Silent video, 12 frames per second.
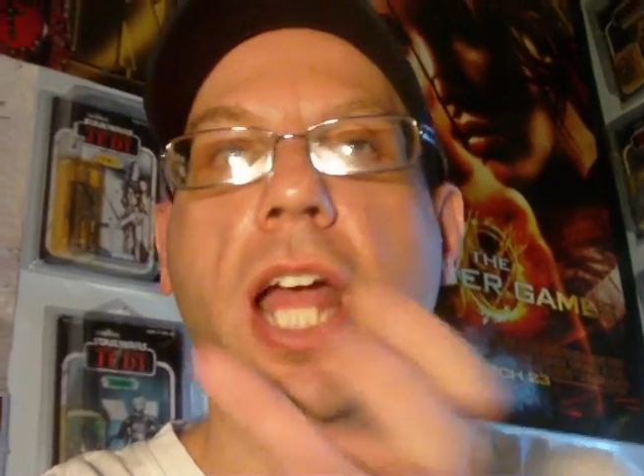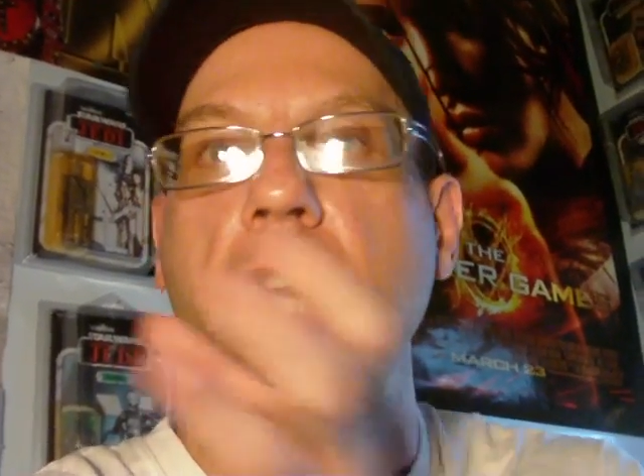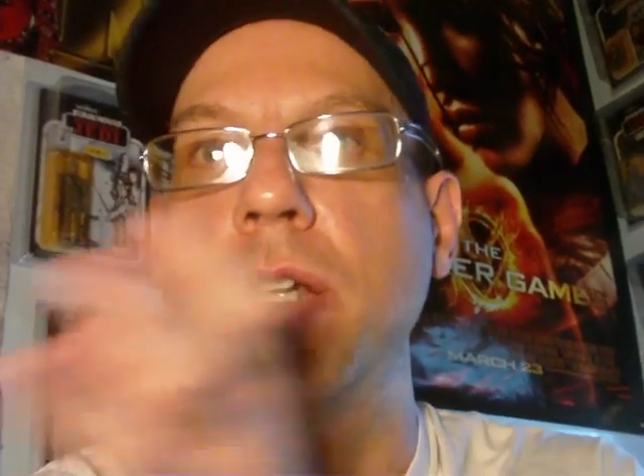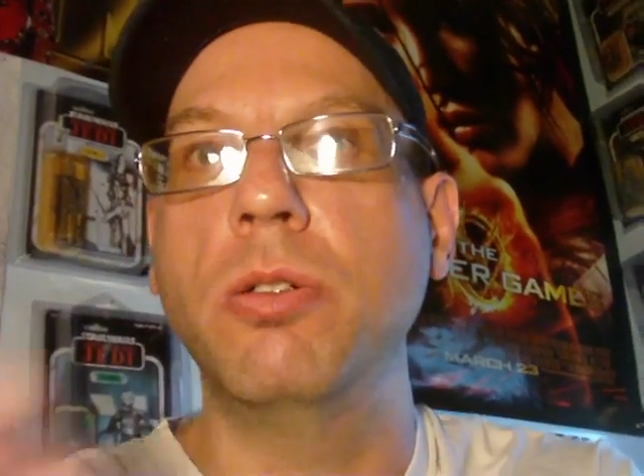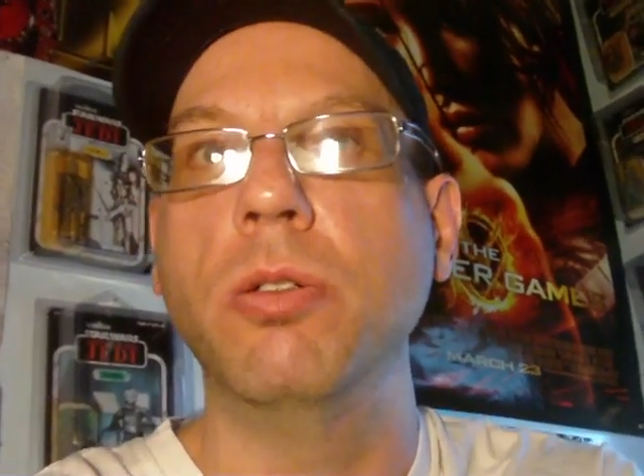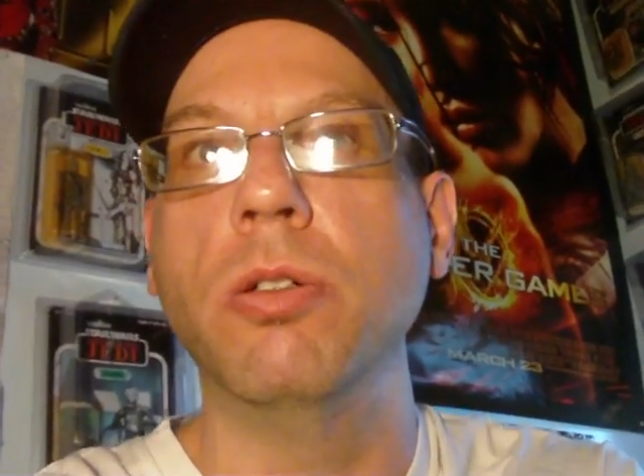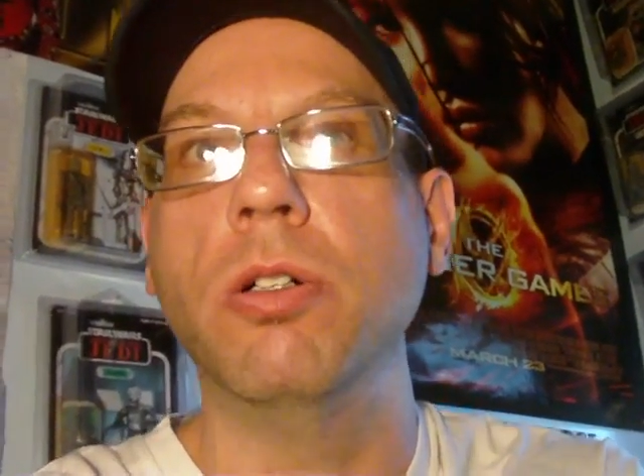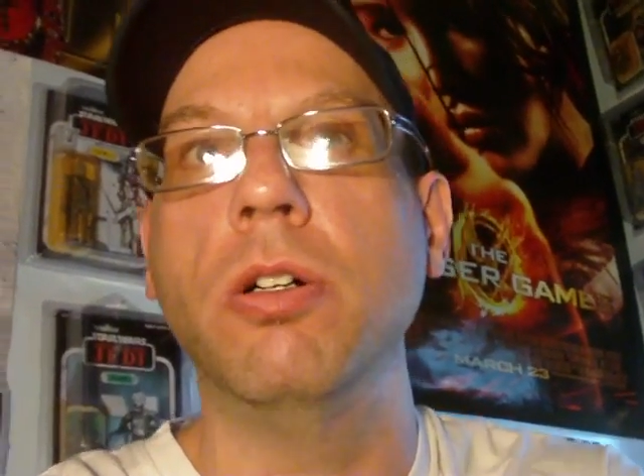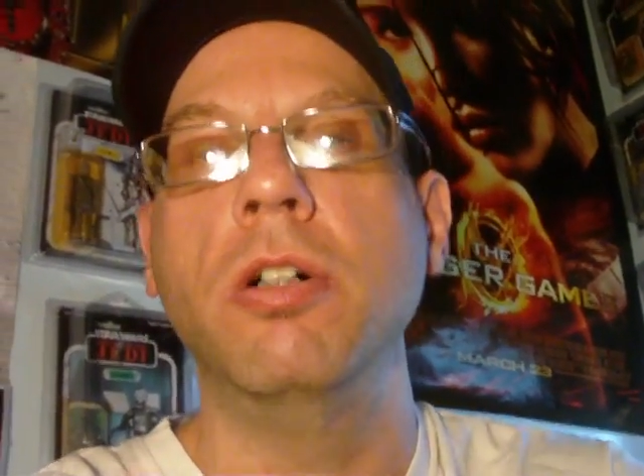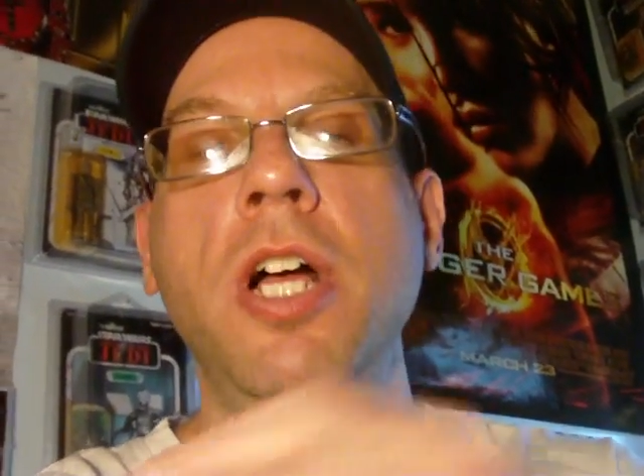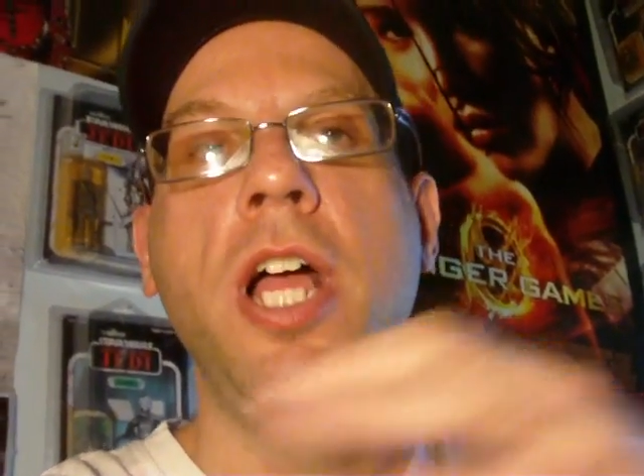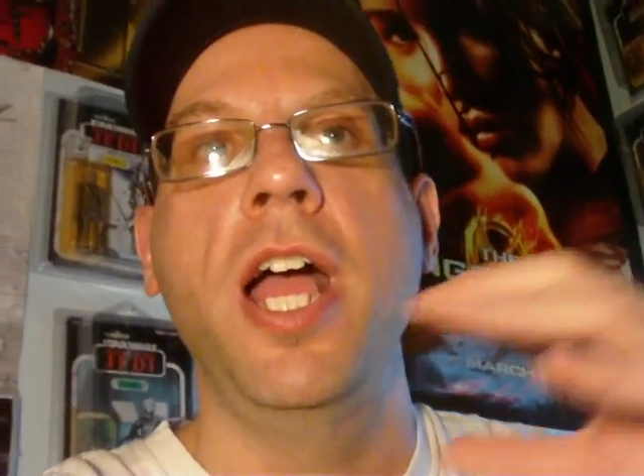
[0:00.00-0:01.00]
and
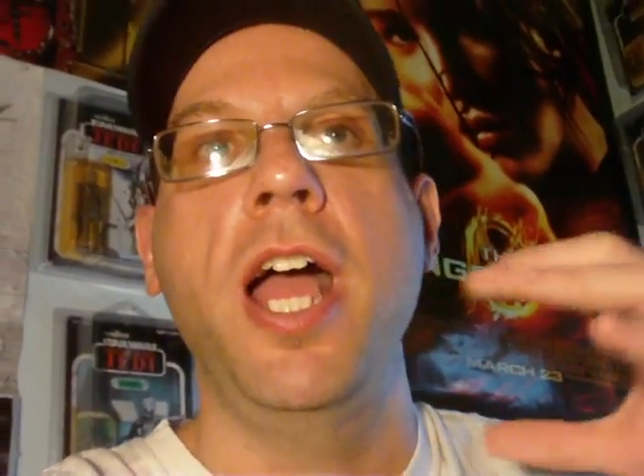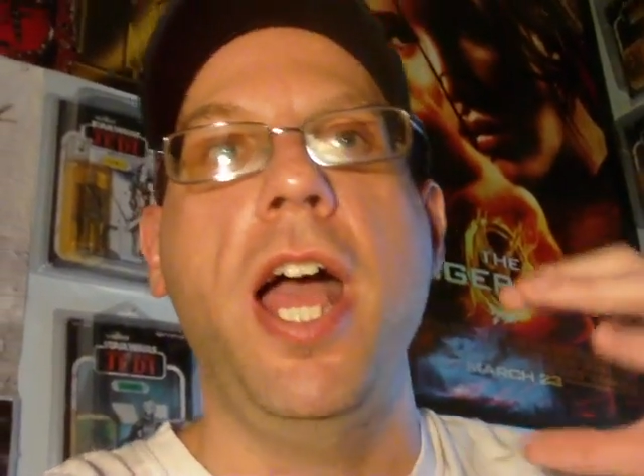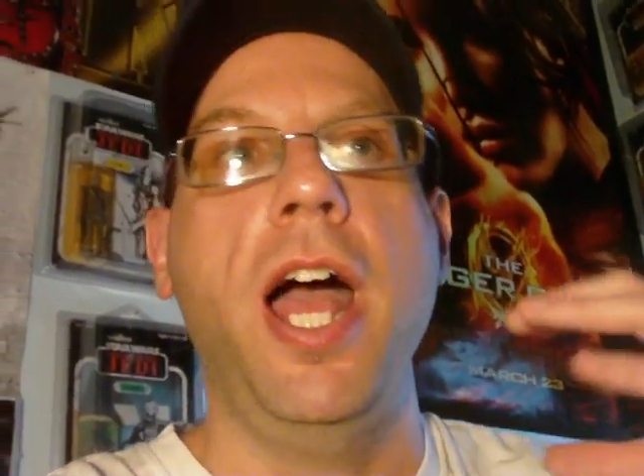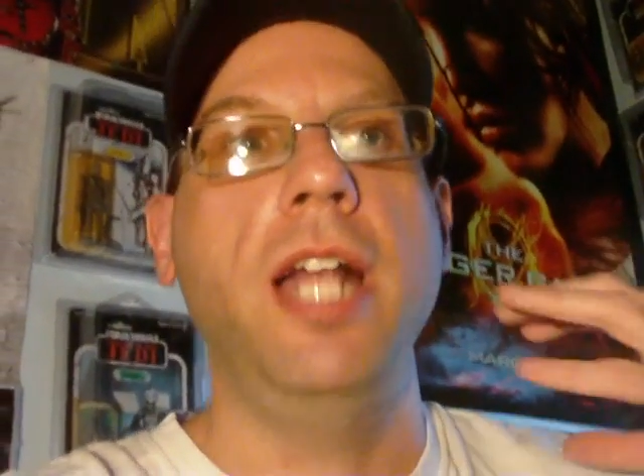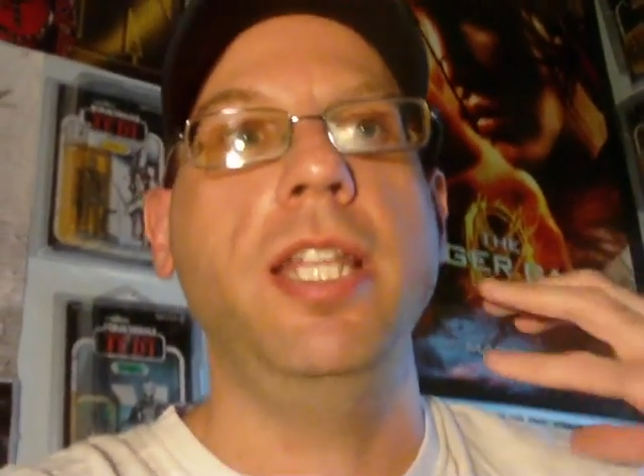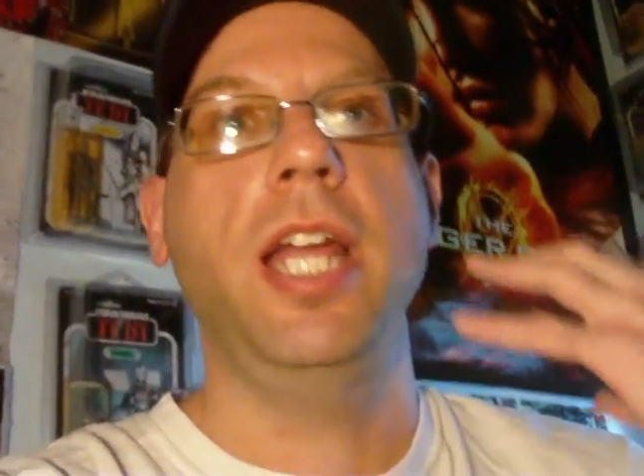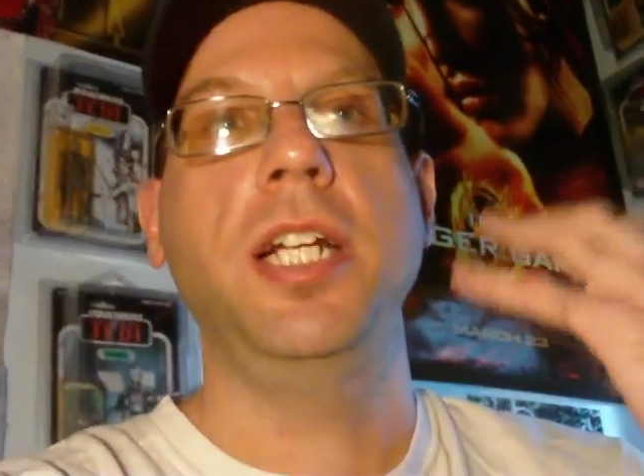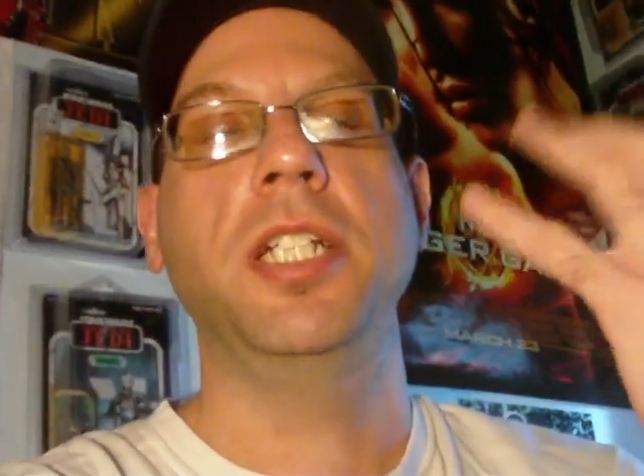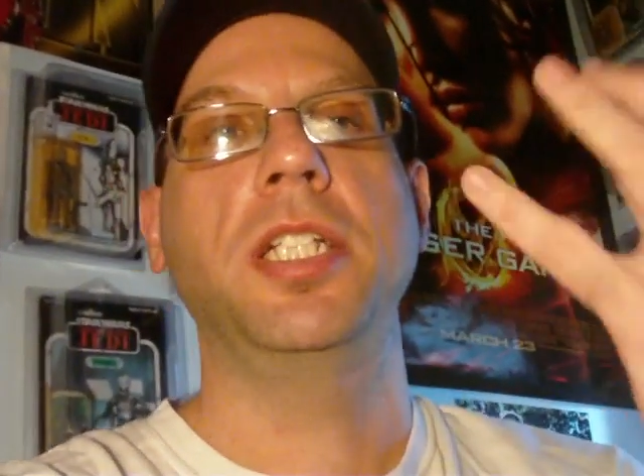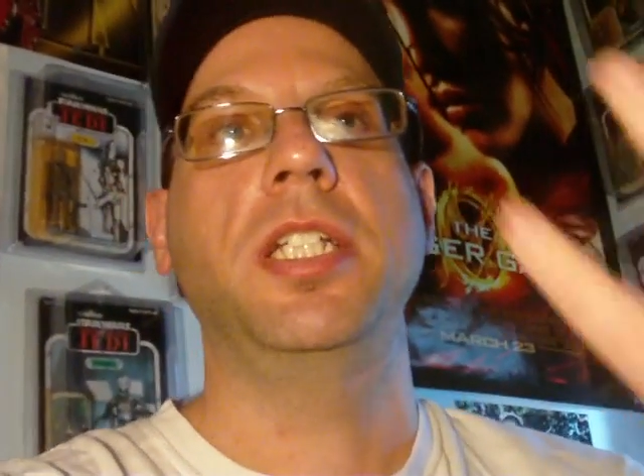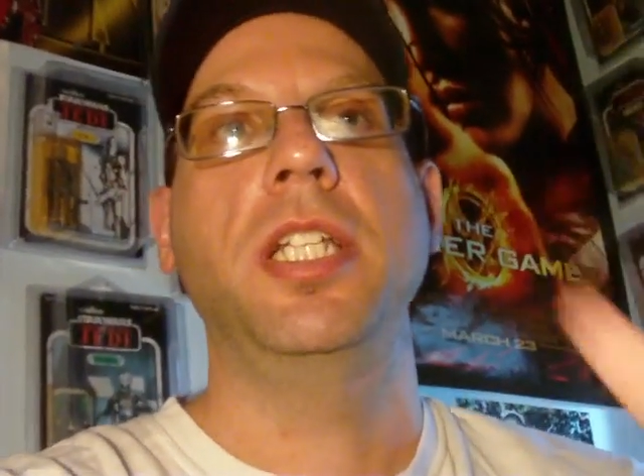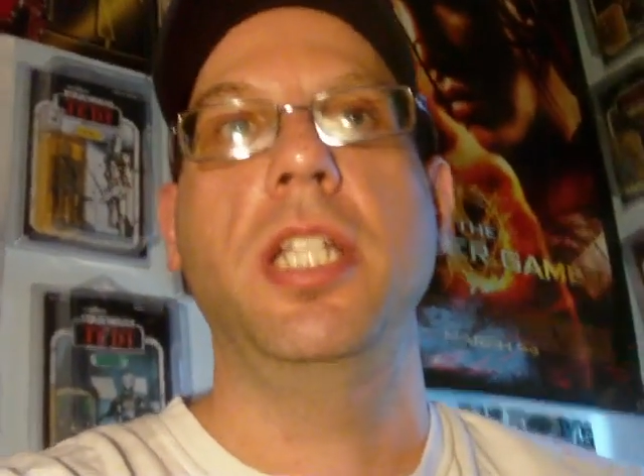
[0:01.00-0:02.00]
cool, and they
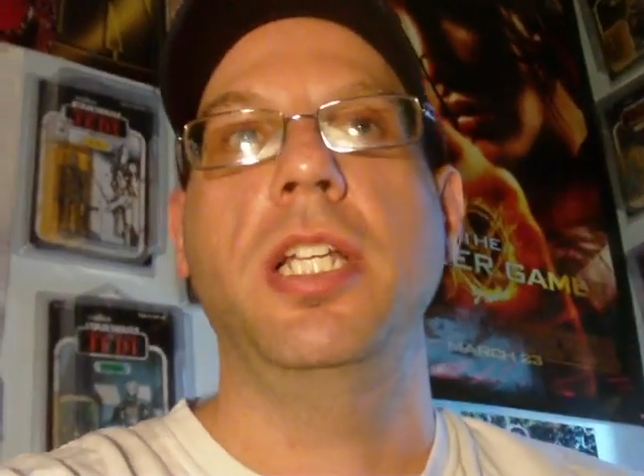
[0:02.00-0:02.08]
just